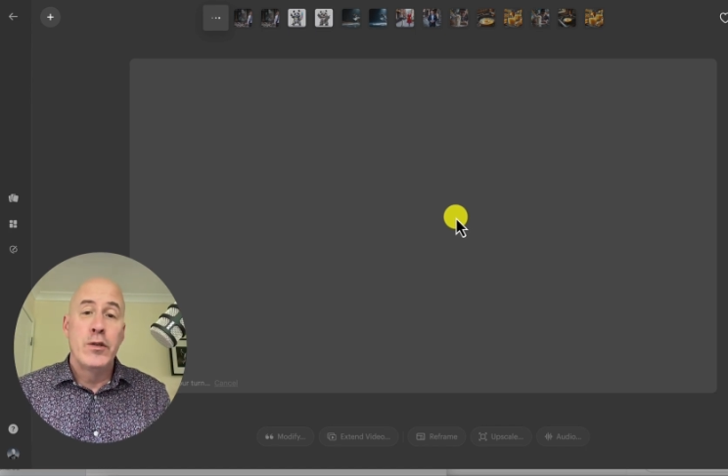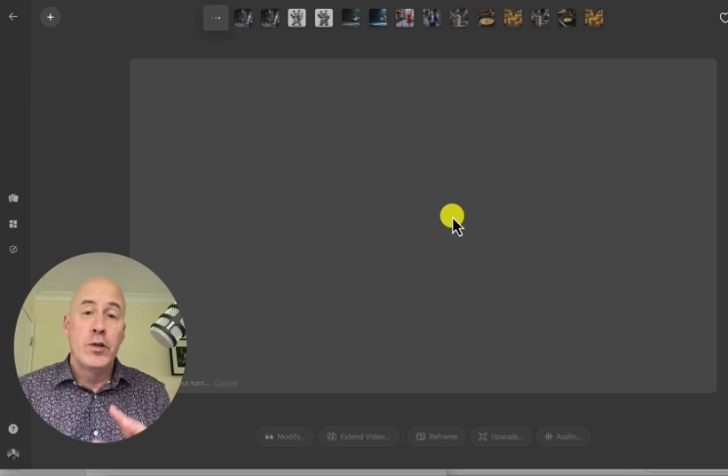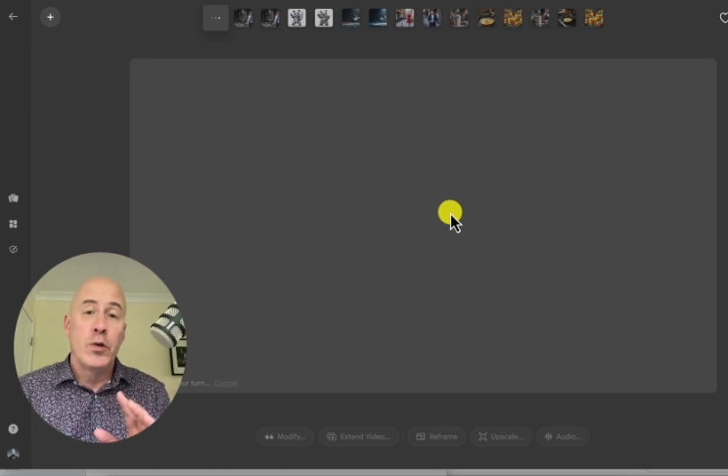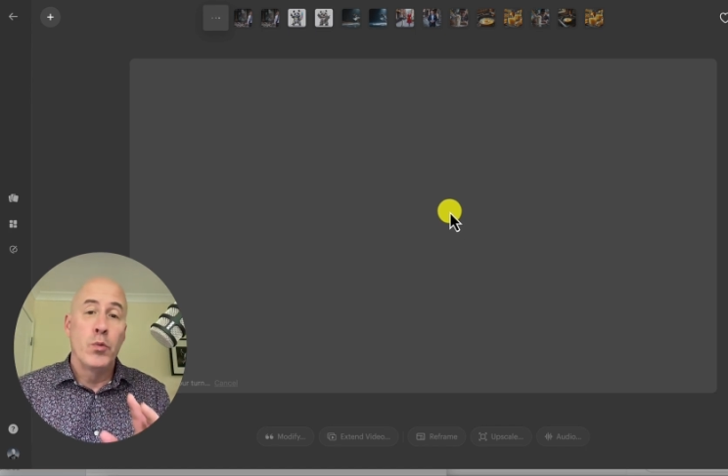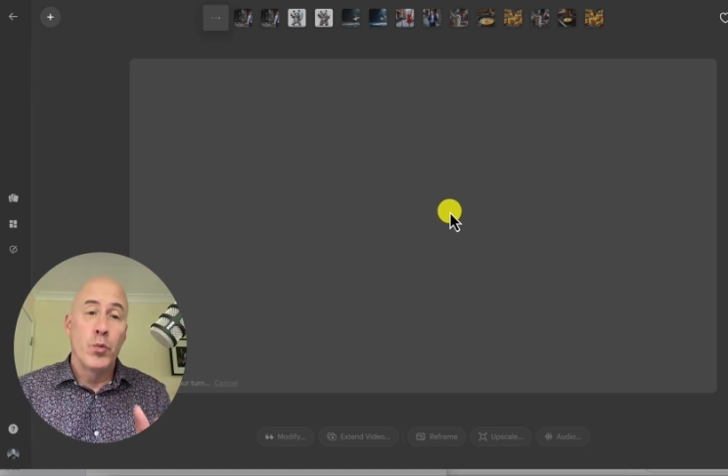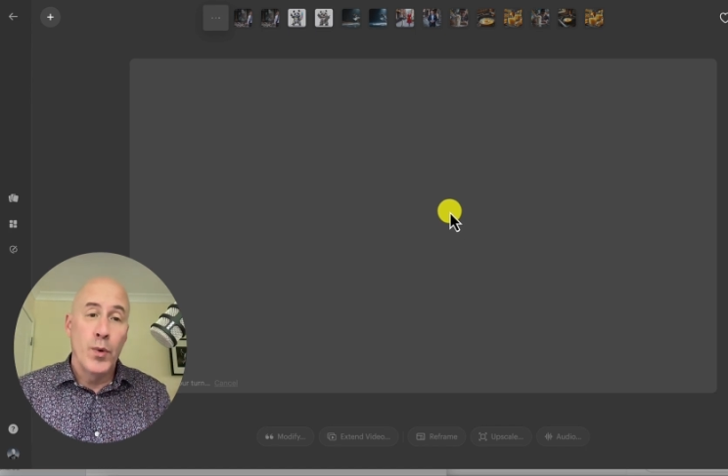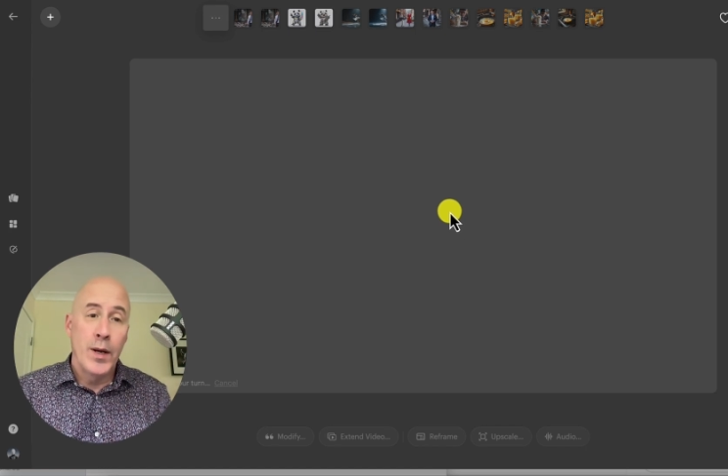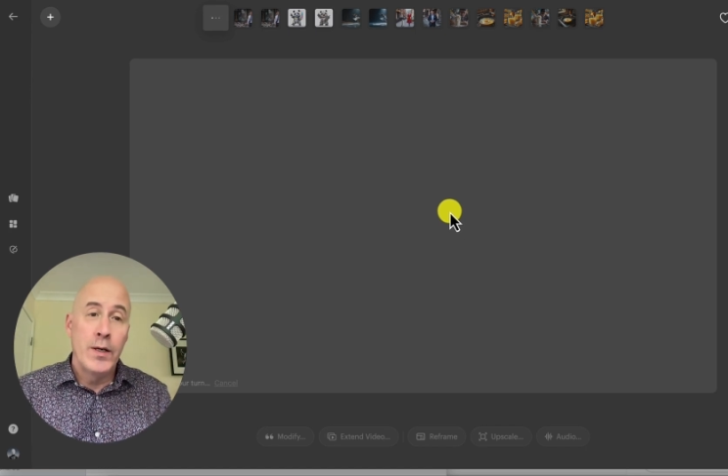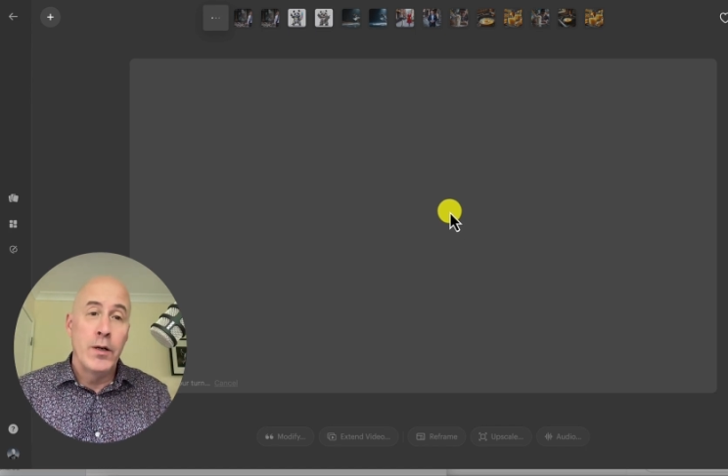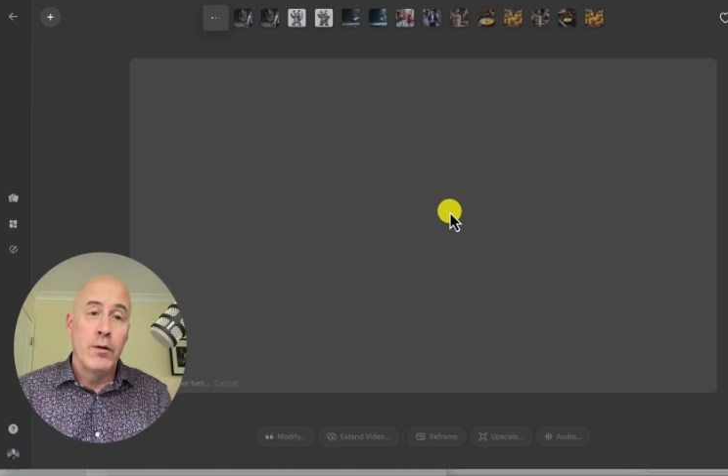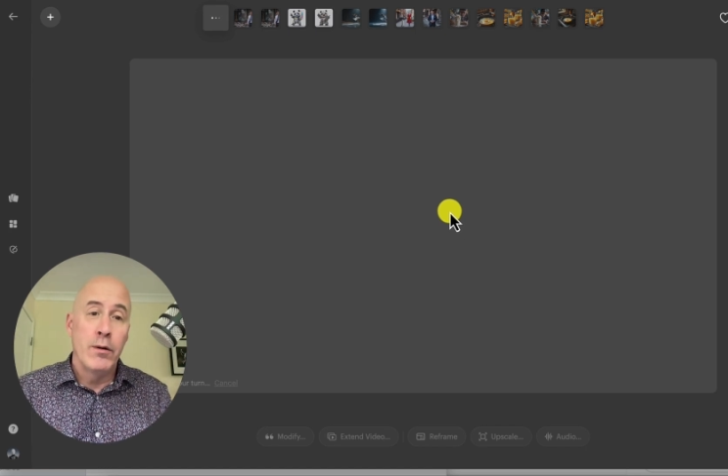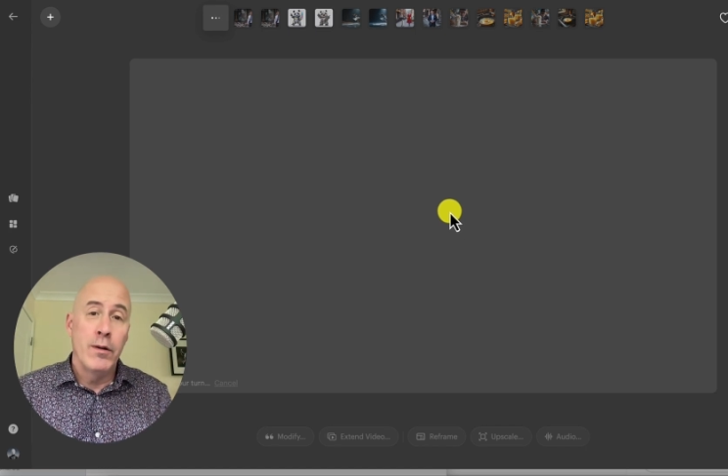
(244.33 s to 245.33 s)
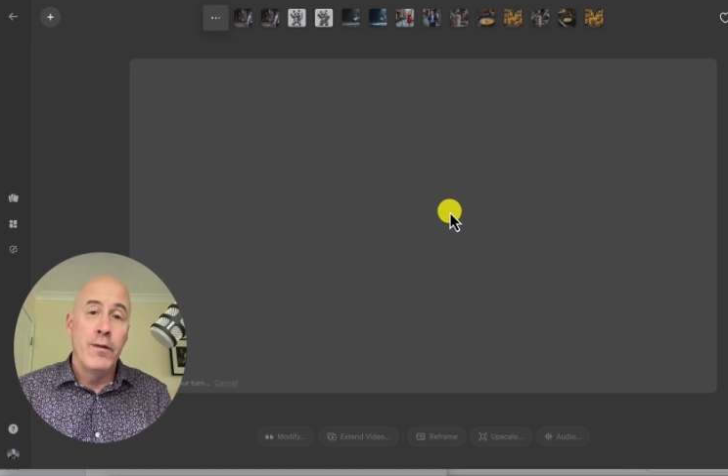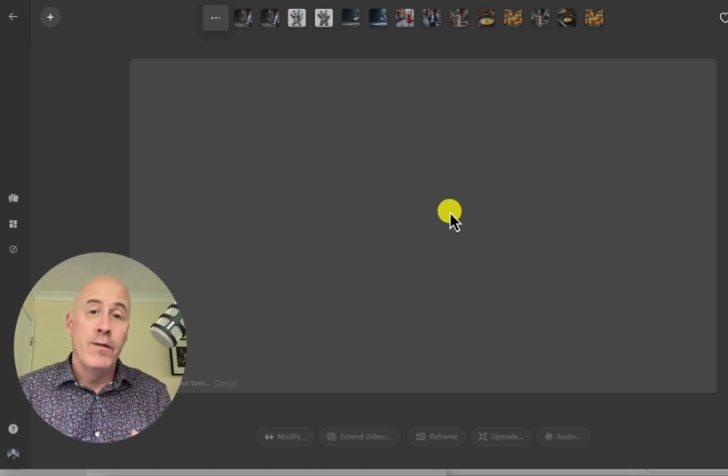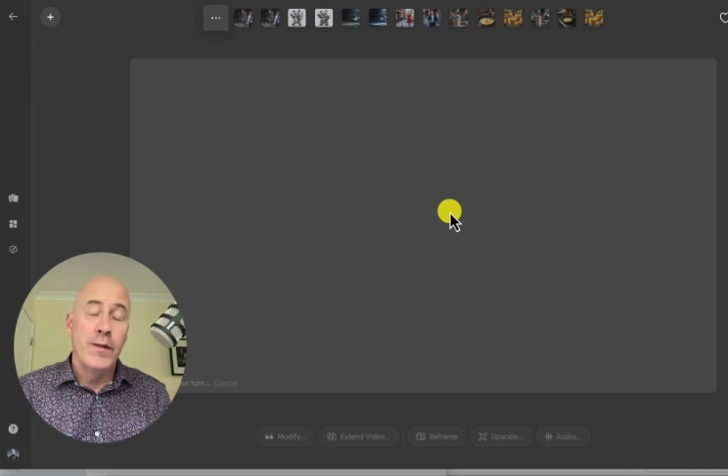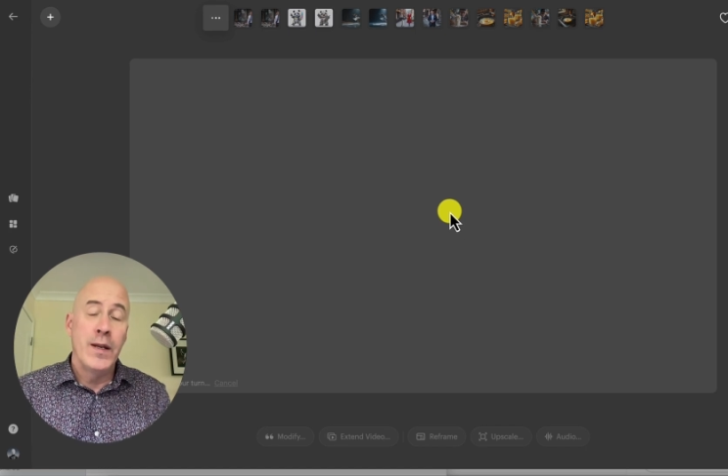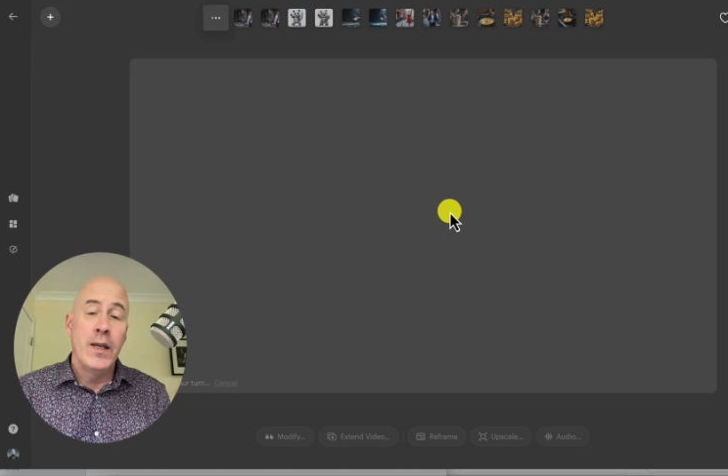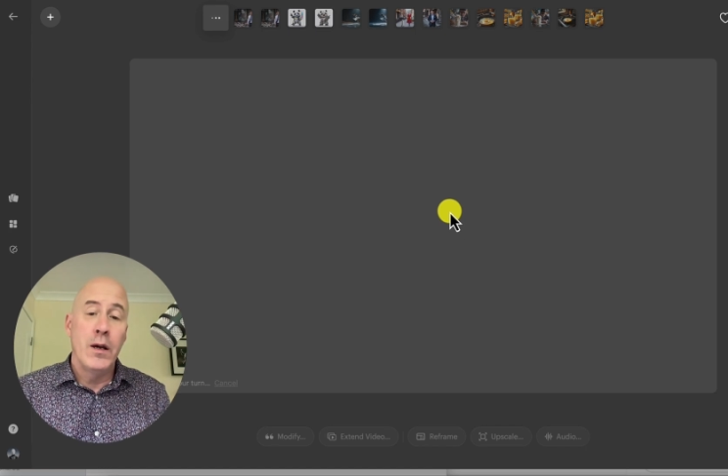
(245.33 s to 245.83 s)
to render the
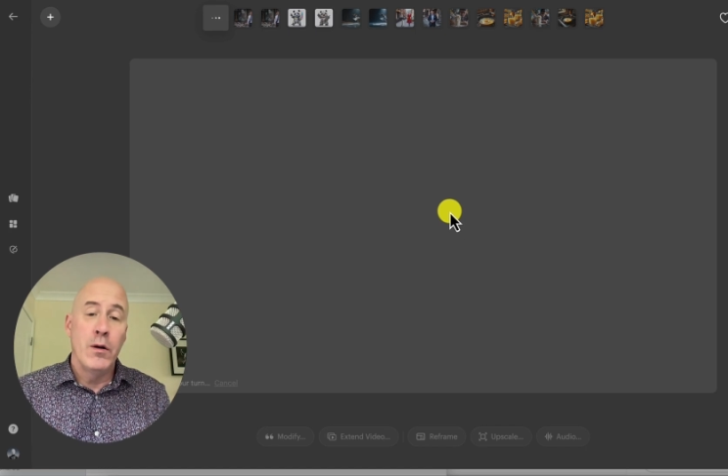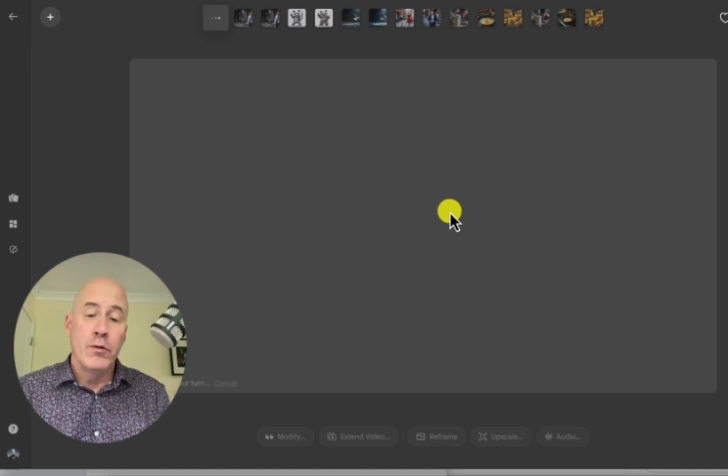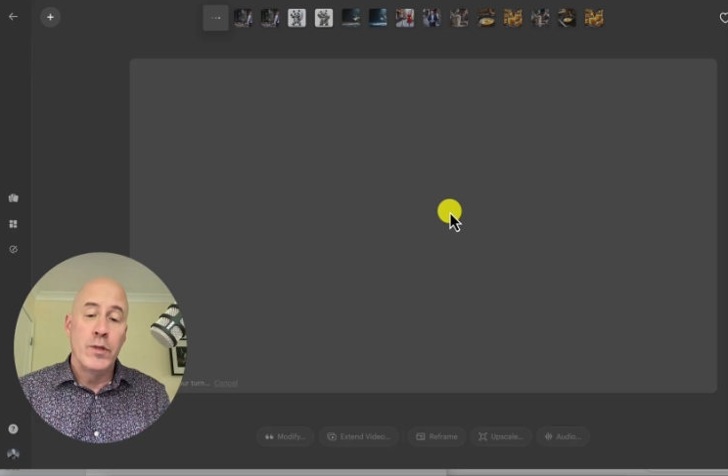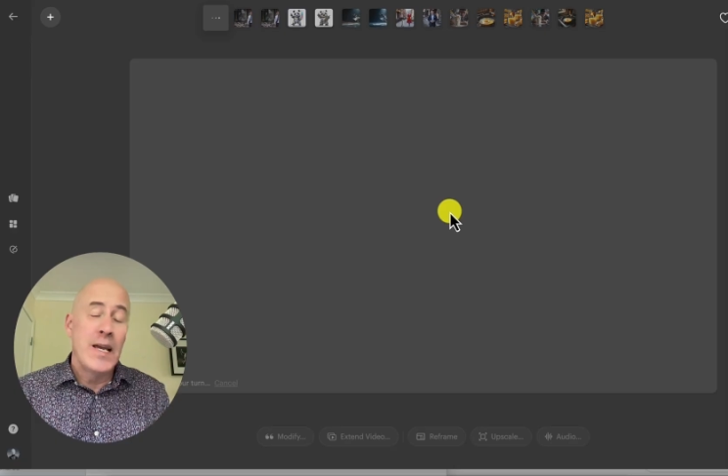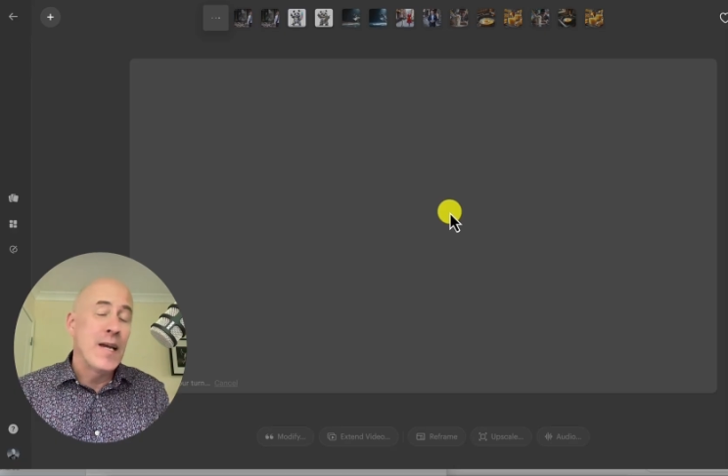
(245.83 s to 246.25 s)
videos.